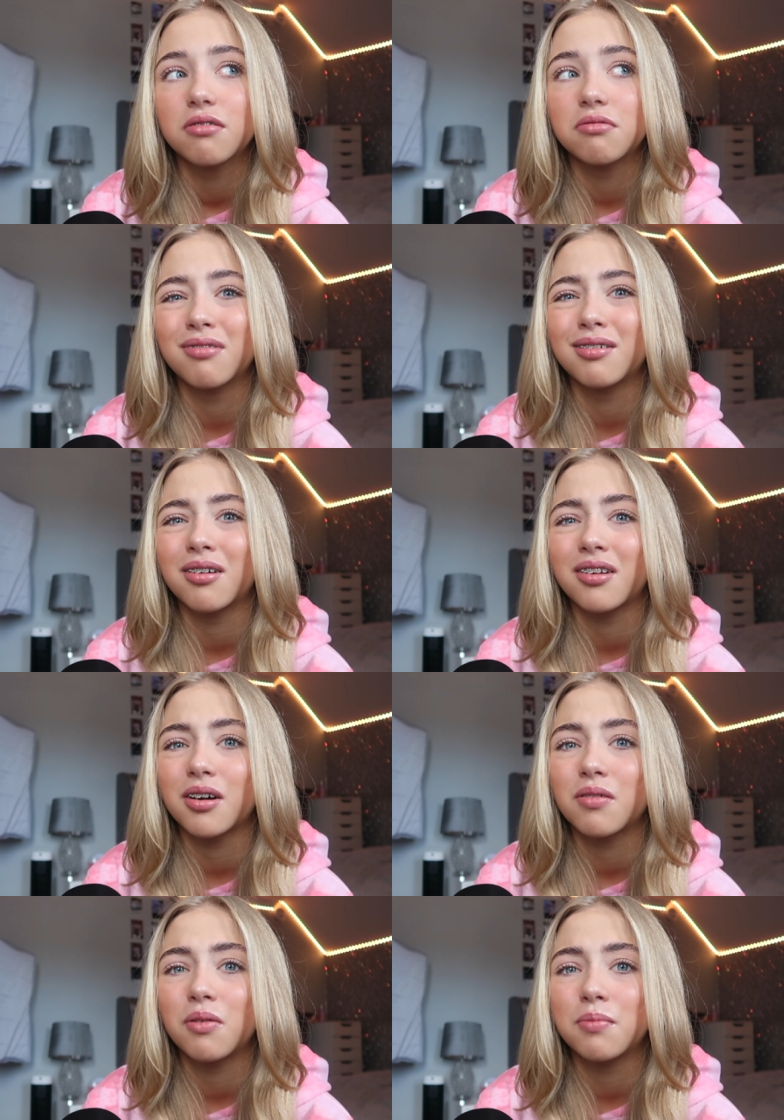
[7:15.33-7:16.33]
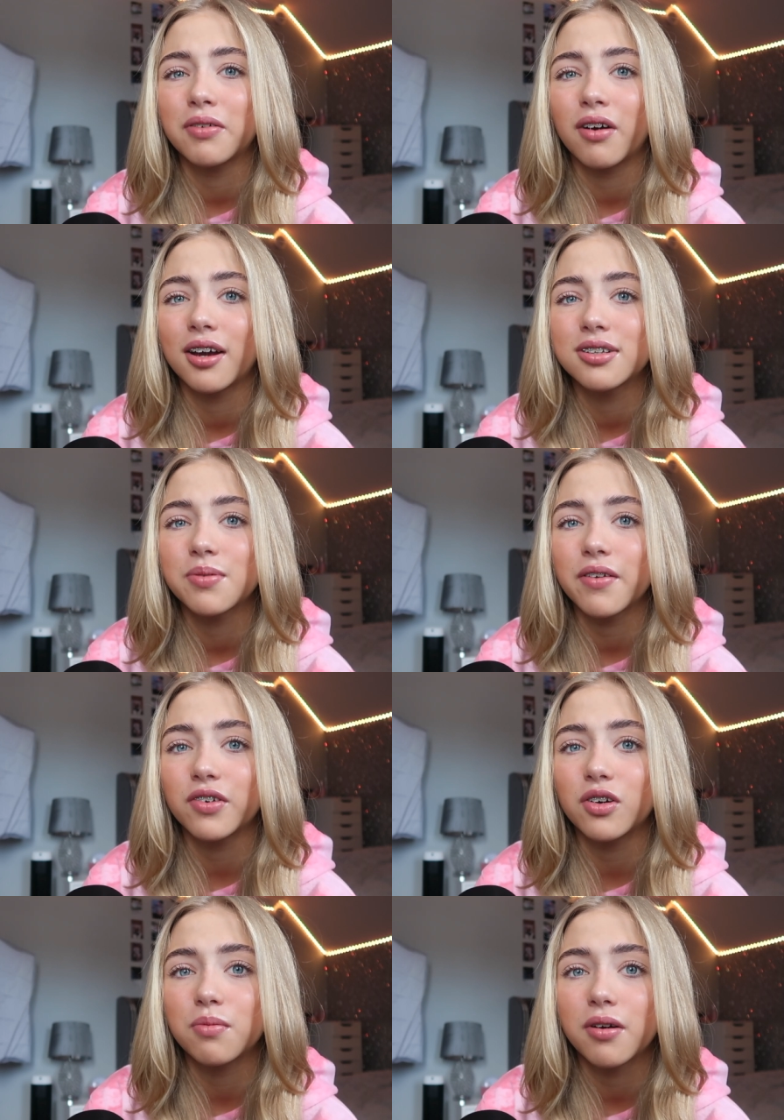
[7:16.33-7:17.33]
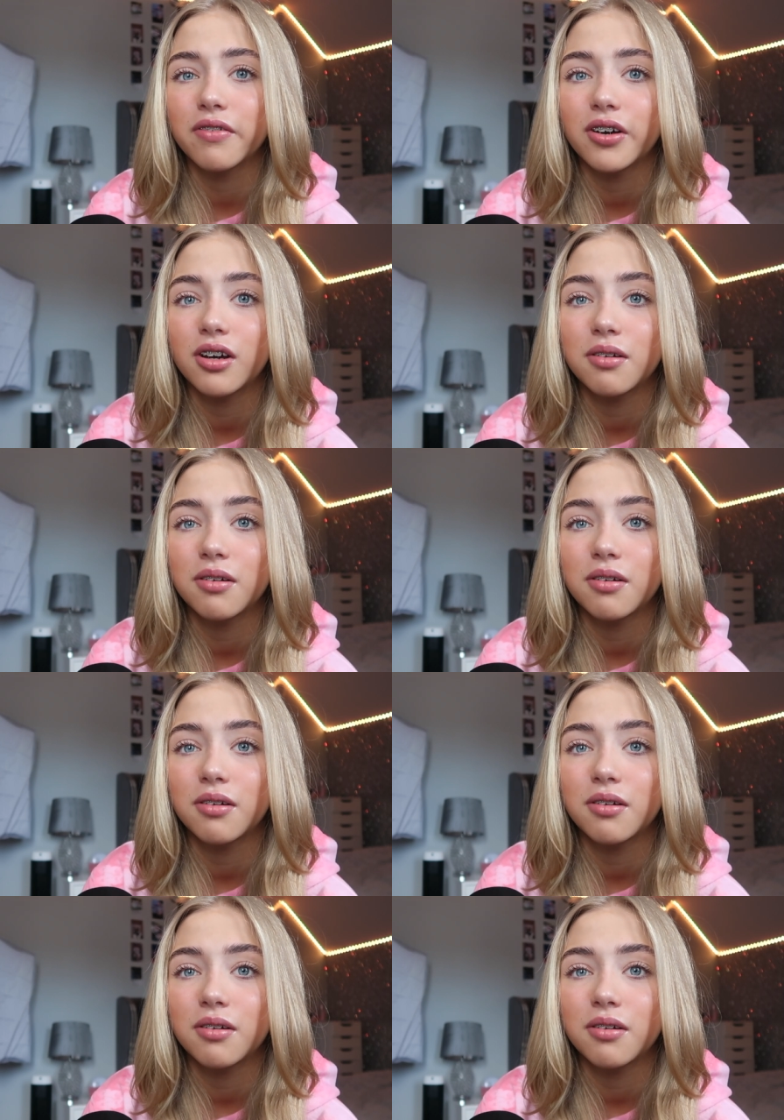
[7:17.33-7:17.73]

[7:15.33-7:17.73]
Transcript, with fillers: Well, no, that wouldn't be right because we haven't got a brother,